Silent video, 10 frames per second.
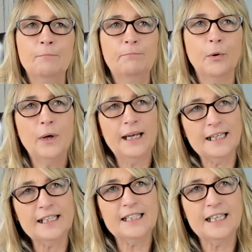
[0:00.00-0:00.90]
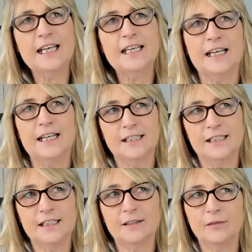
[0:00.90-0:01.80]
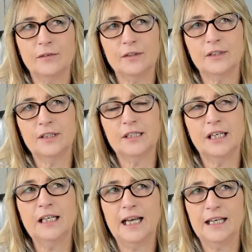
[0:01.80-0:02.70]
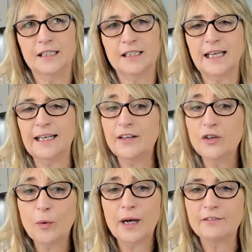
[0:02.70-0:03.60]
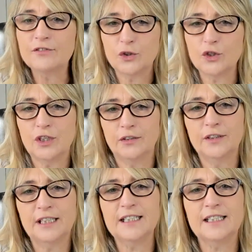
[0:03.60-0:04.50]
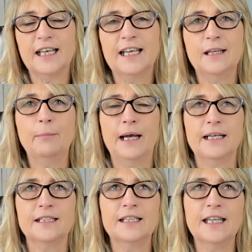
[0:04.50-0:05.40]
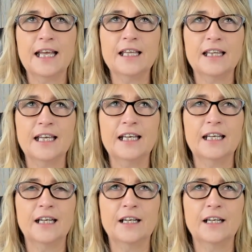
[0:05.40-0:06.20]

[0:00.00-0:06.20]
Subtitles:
But when I say that to clients, and I know I have touched on this in the past, they think